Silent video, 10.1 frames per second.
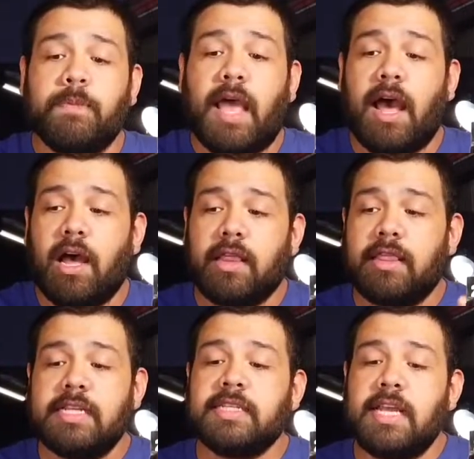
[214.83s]
Now,
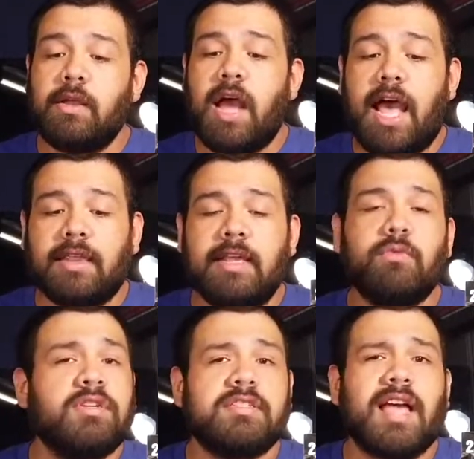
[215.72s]
this thing I think
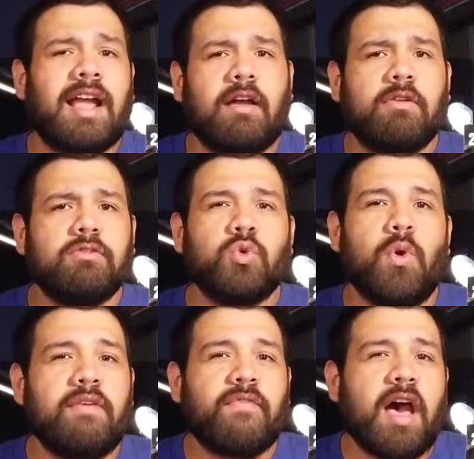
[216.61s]
was like
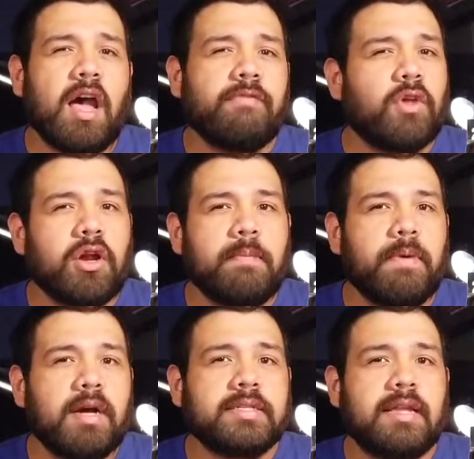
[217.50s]
25-30
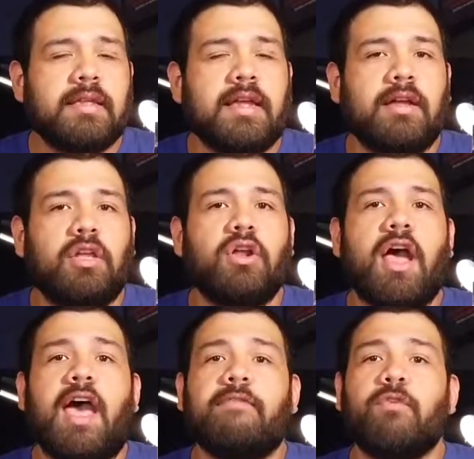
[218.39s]
bucks, I think,
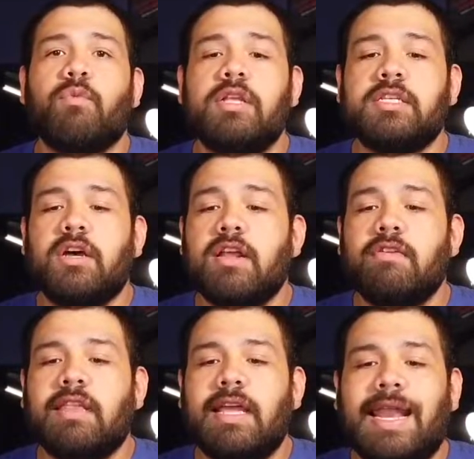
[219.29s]
after retail and
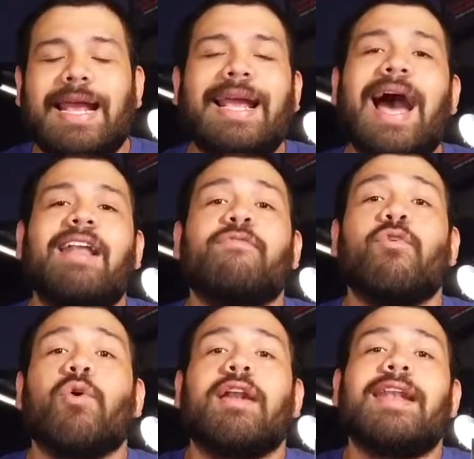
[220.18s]
everything, and I got it
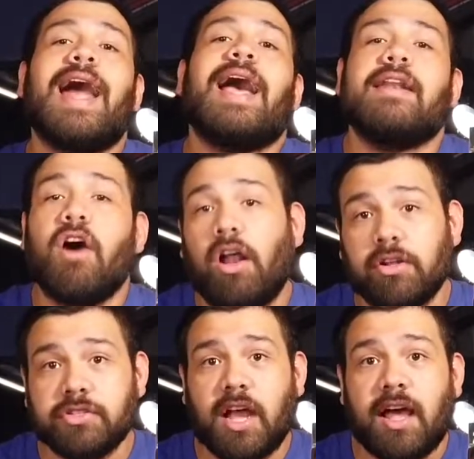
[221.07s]
for
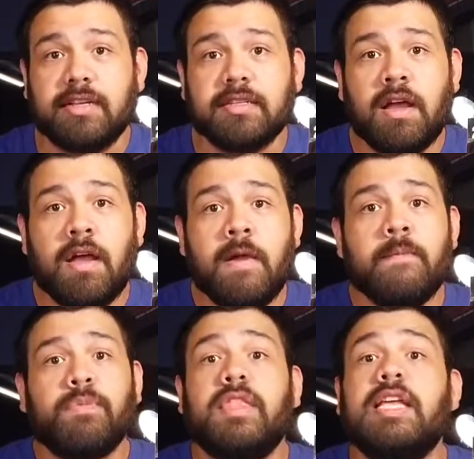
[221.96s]
$9, guys.